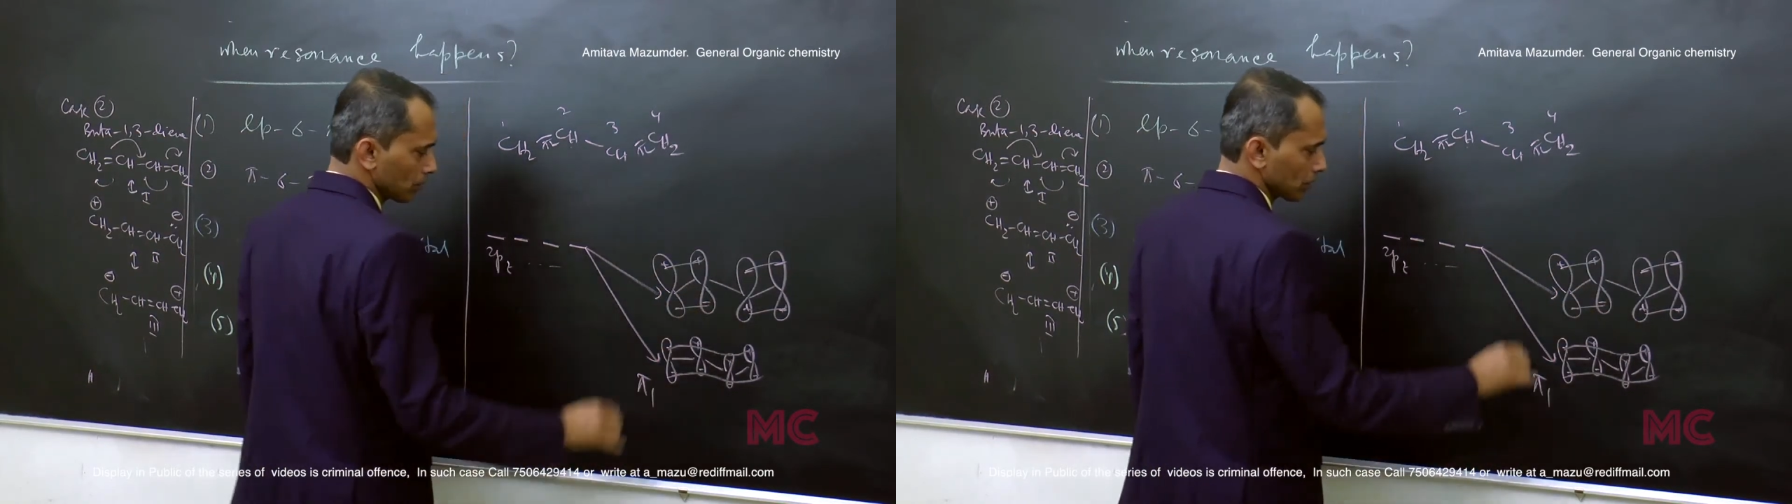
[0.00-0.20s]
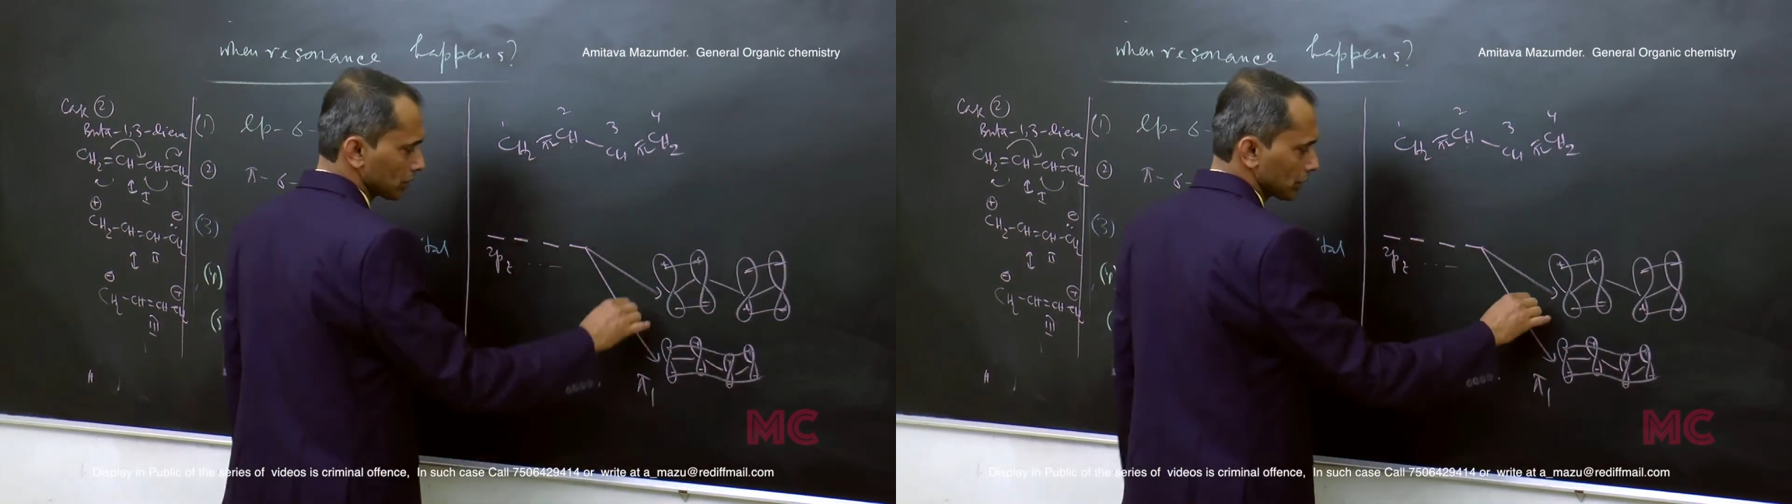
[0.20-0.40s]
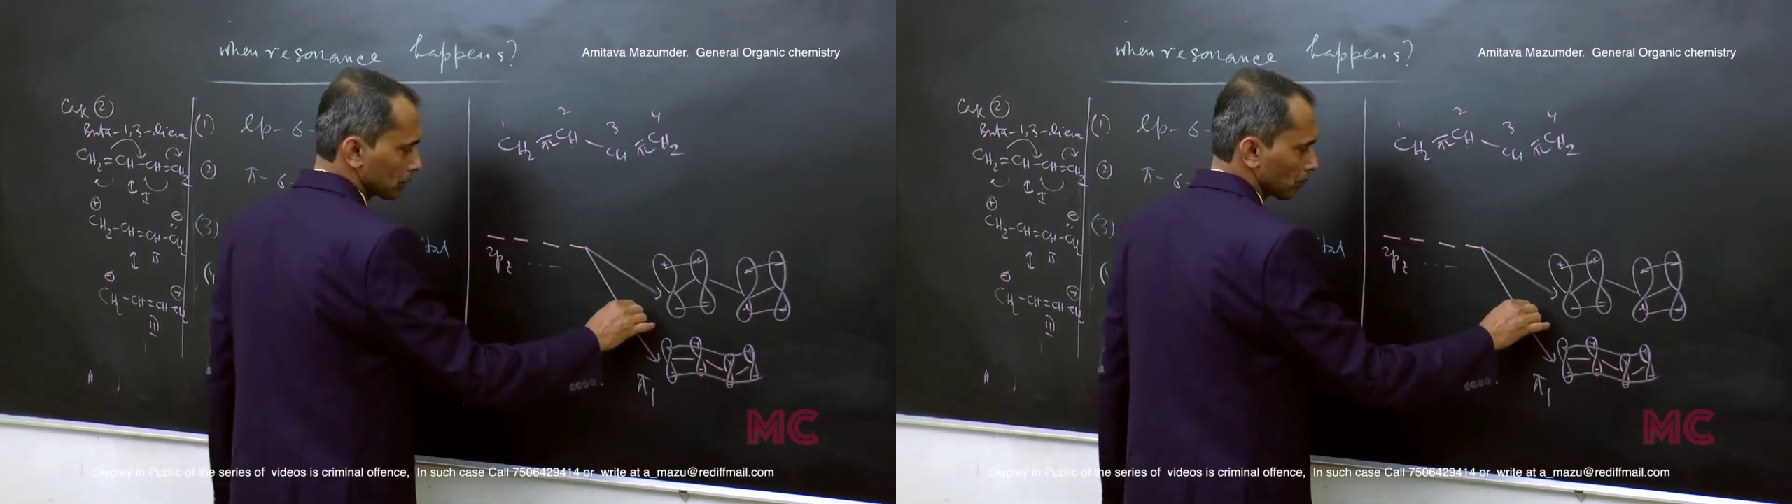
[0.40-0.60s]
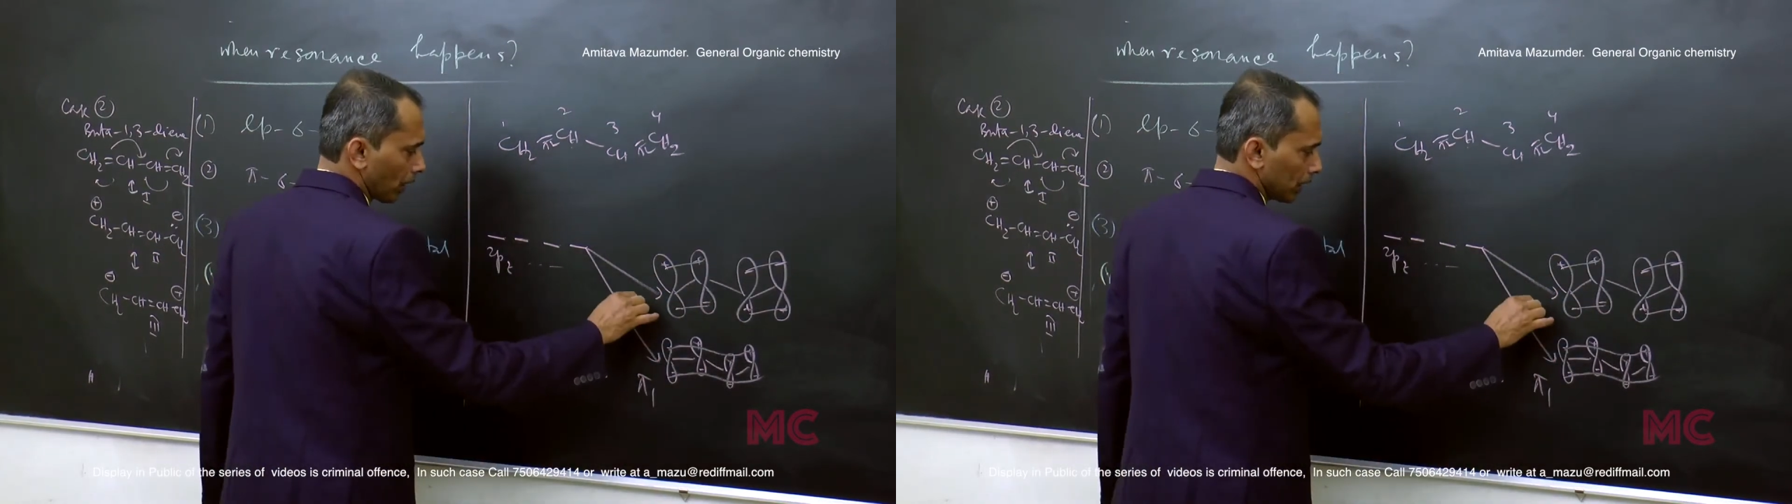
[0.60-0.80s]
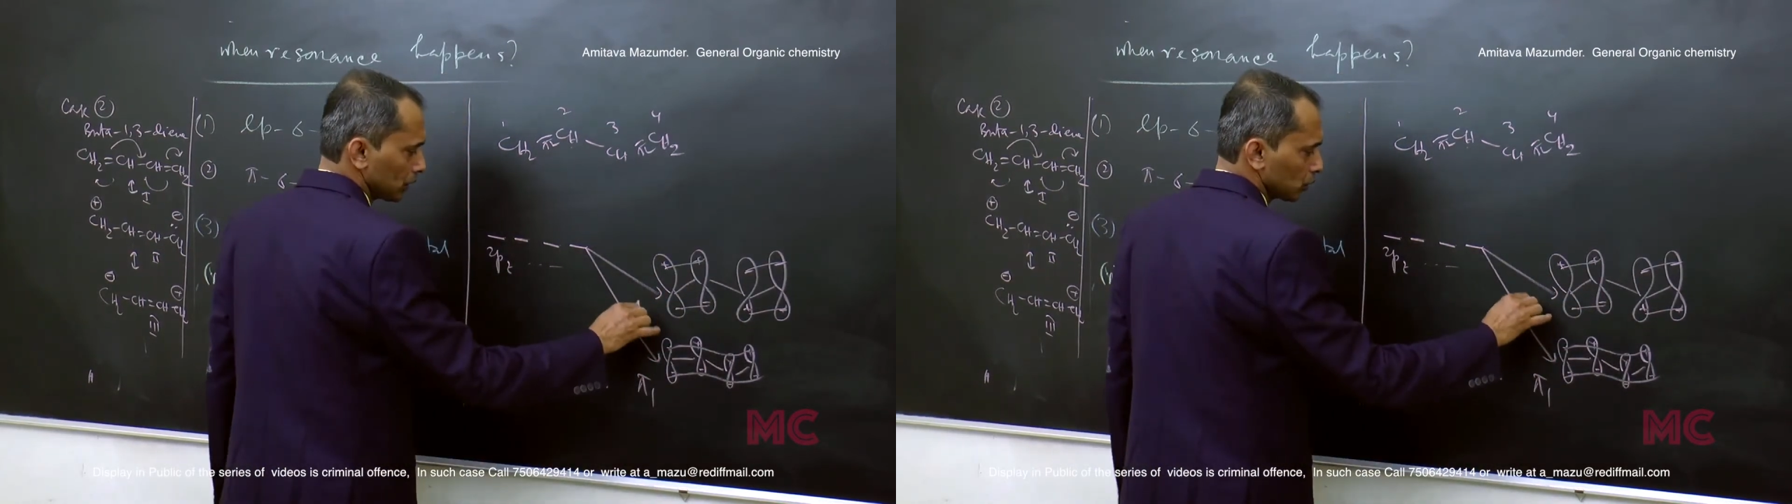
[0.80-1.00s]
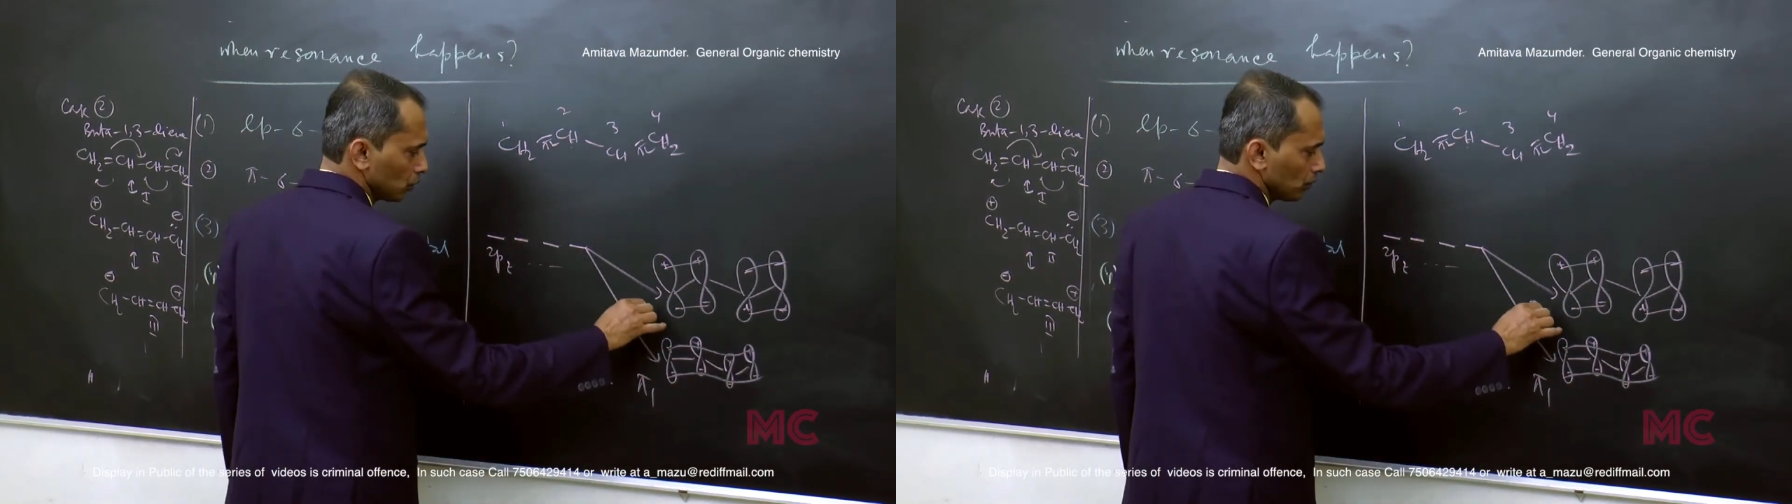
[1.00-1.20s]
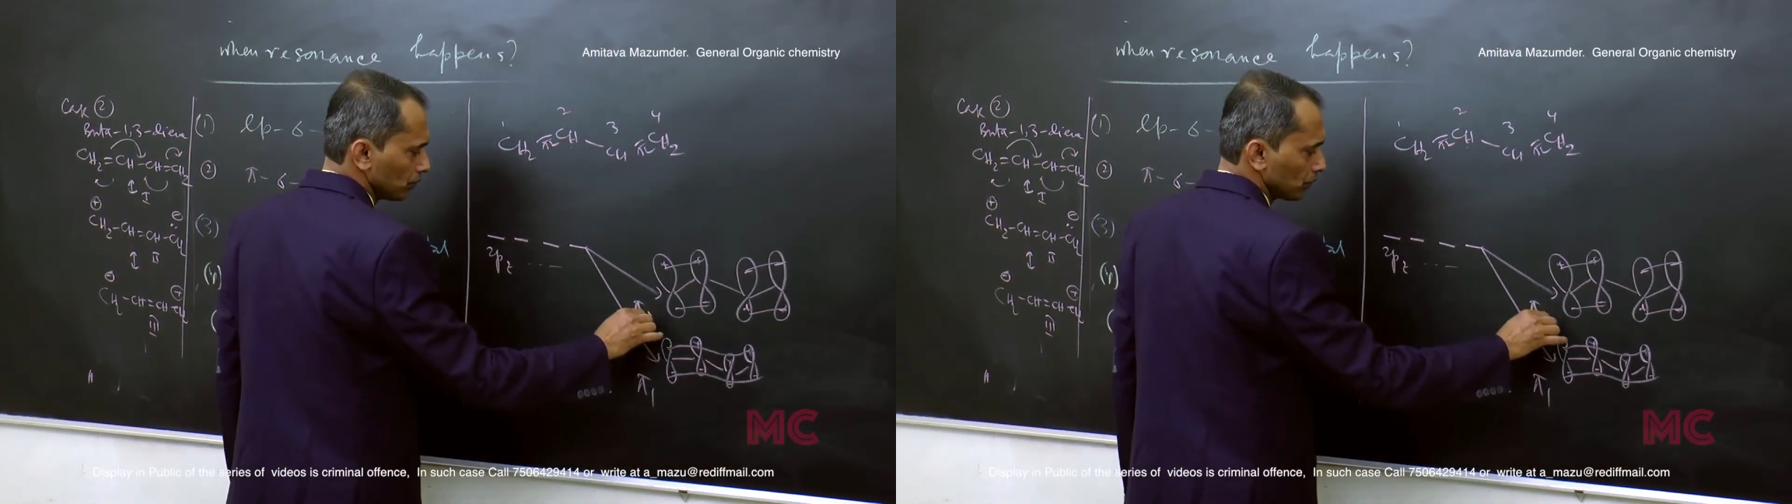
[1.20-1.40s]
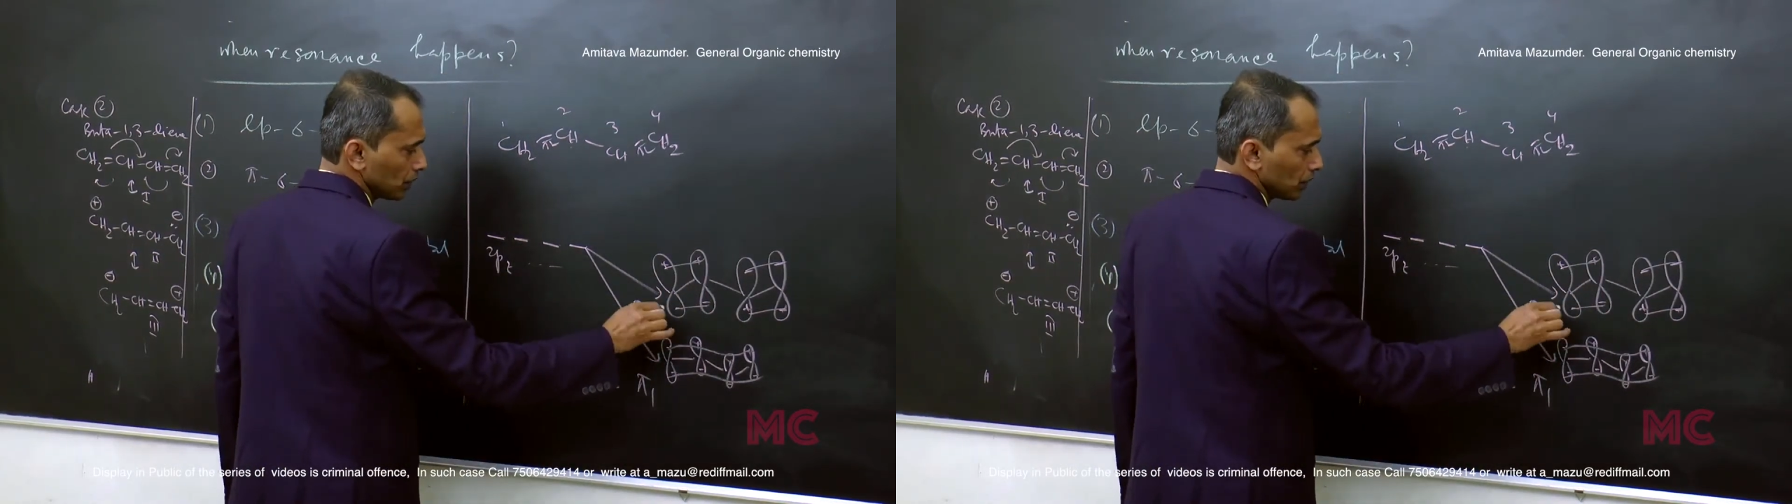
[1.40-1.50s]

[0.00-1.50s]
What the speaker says: this it is pi 2.